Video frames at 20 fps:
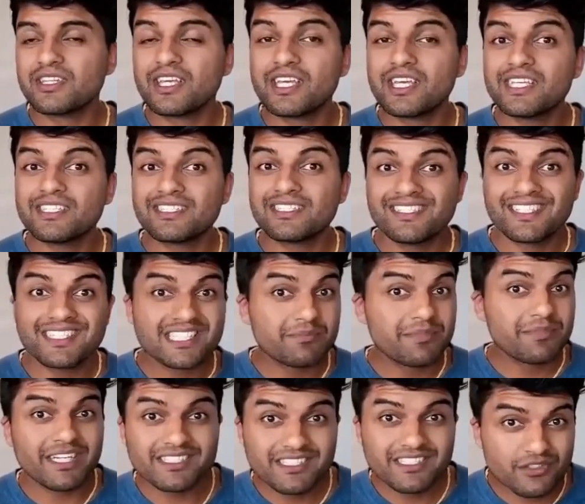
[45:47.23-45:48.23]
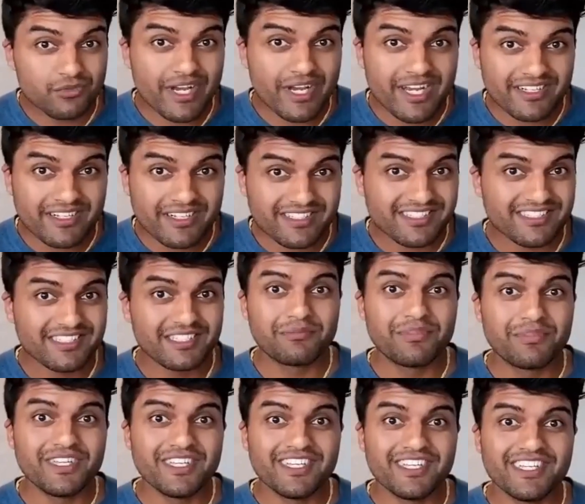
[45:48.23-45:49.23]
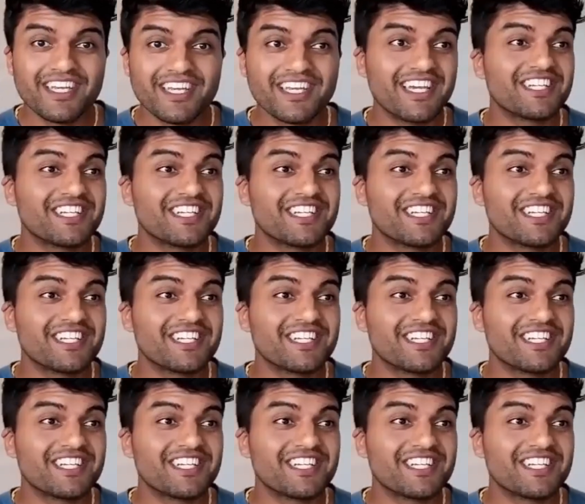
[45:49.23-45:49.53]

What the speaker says: they expected rates to be